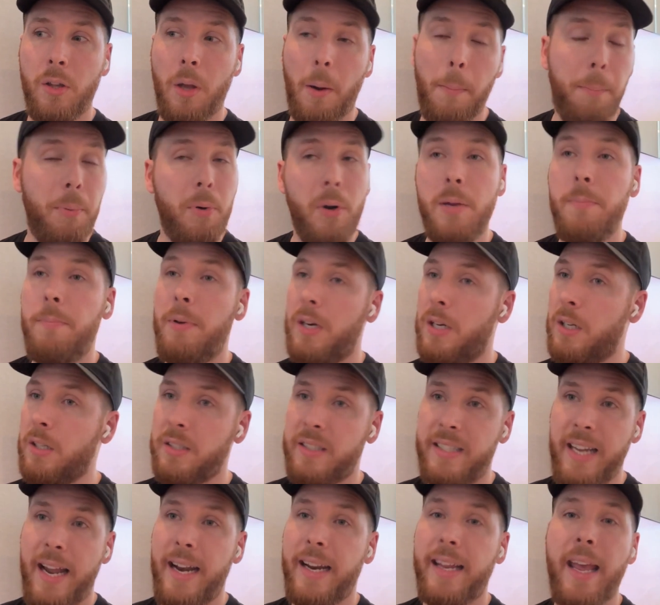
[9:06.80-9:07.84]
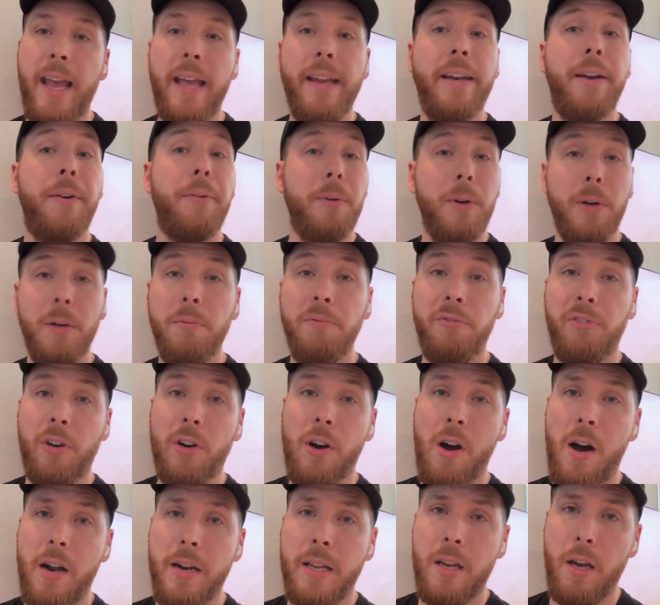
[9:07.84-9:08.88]
pre-built dedicated room for
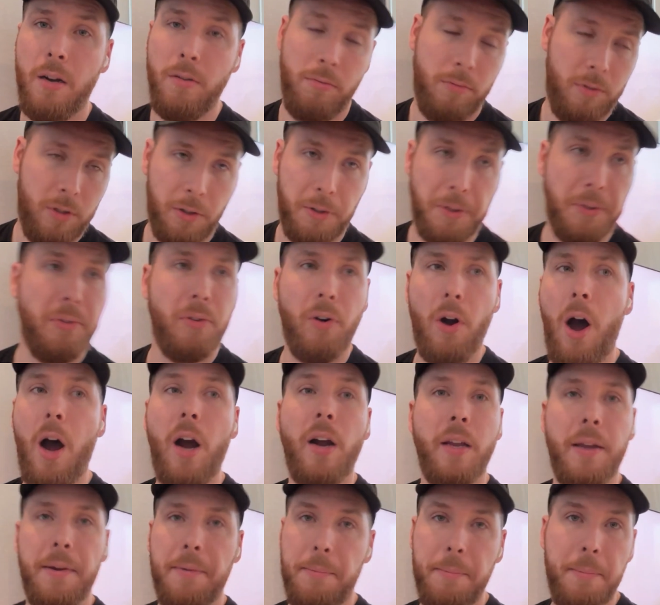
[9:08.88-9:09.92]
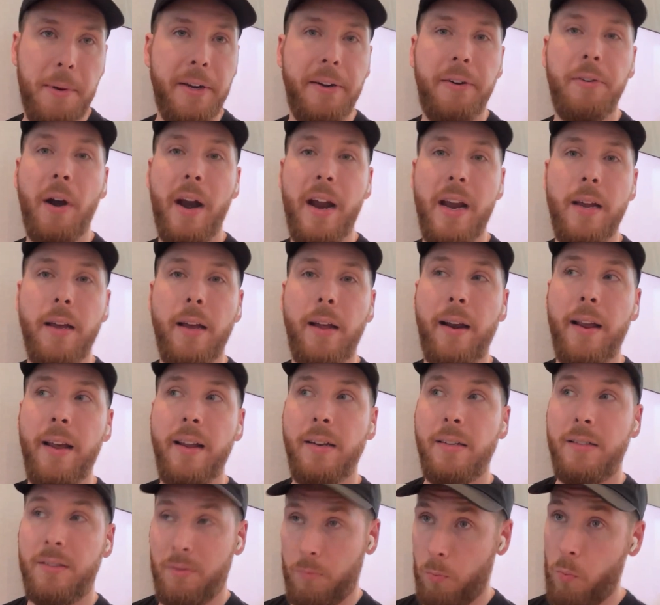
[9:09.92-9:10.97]
audio. Don't get me wrong, it would be great and it
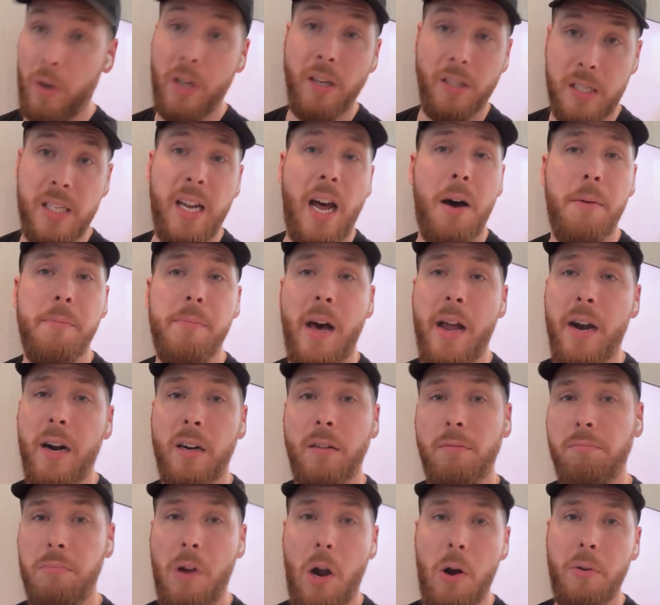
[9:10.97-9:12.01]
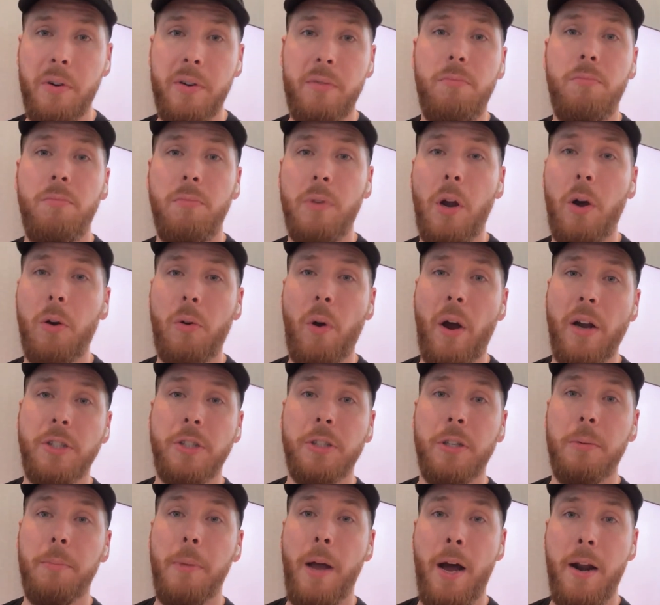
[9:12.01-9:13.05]
will sound better, no
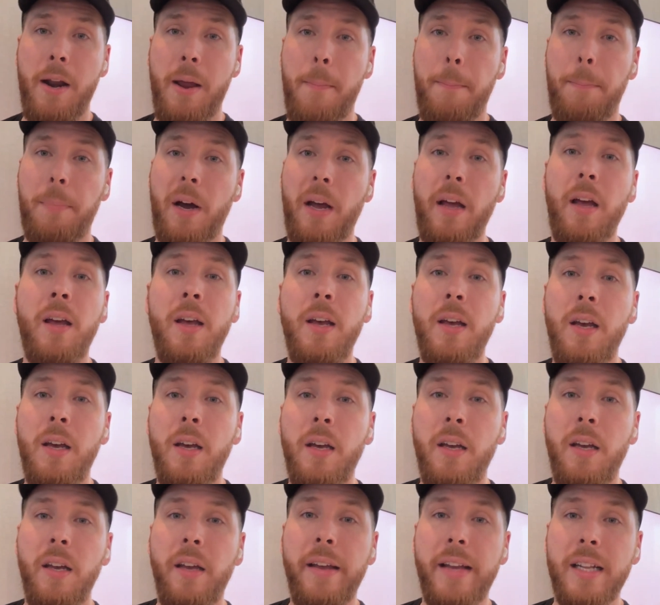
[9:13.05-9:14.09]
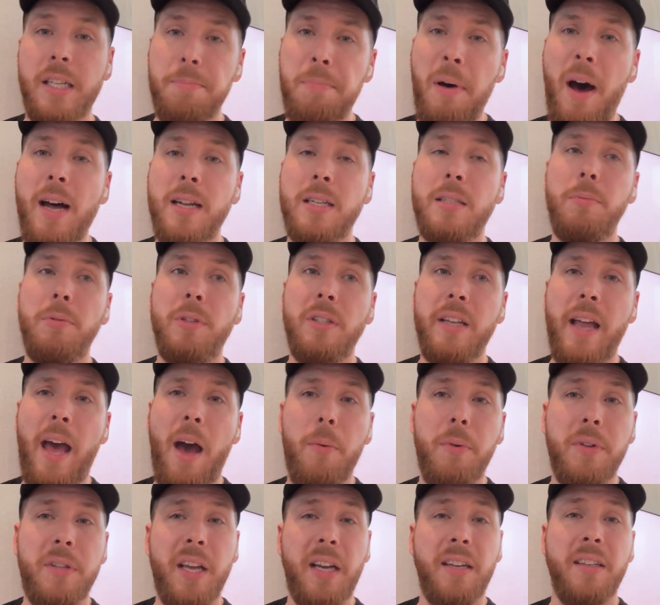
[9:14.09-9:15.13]
question about it. But it's possible now
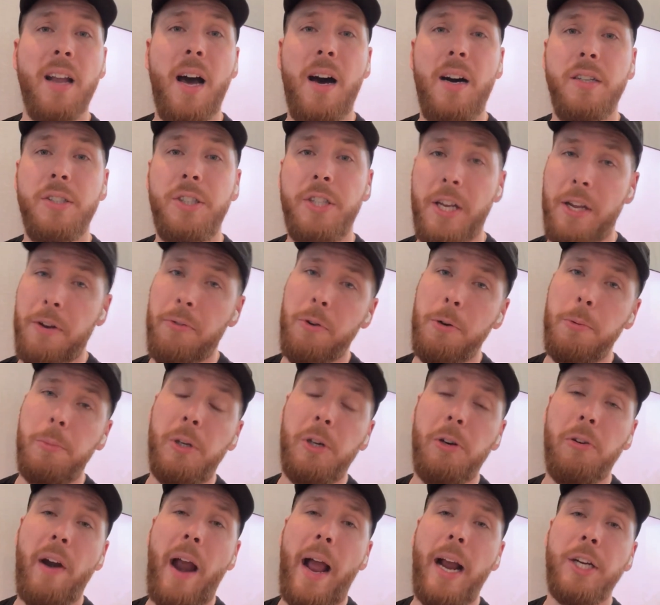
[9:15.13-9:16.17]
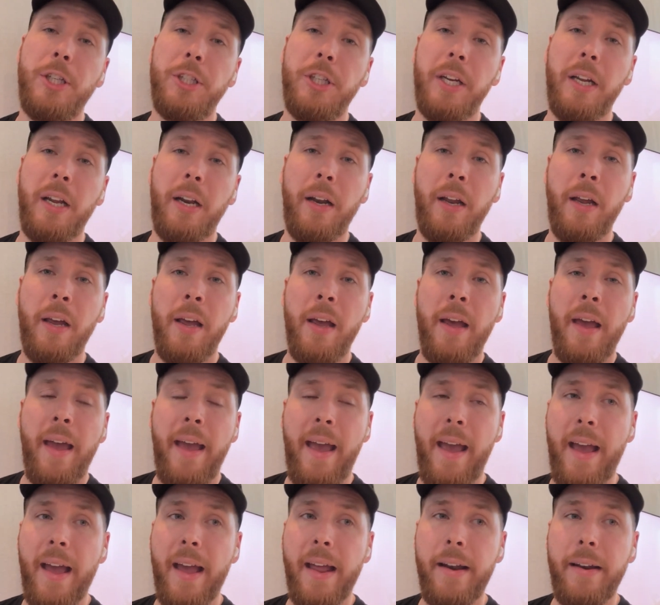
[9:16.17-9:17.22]
with technology and room correction
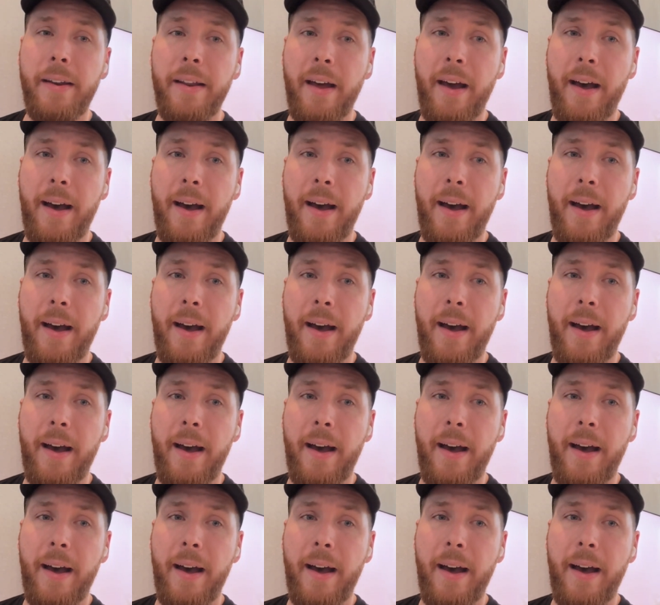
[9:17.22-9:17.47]
and